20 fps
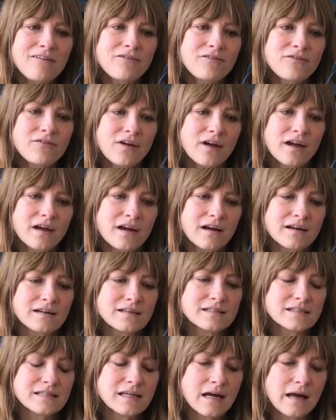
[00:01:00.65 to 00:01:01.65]
And
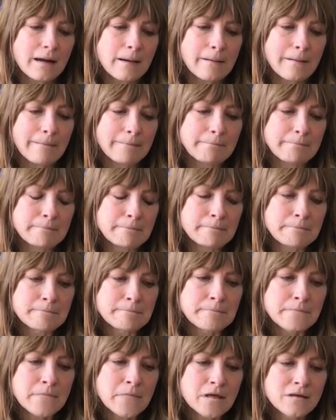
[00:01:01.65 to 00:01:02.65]

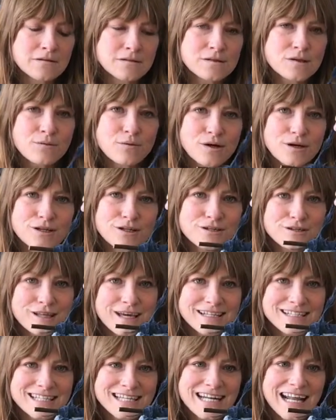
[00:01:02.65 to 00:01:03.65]
so we're going to do
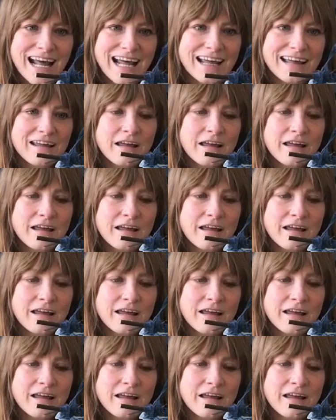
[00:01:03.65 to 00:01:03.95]
that today.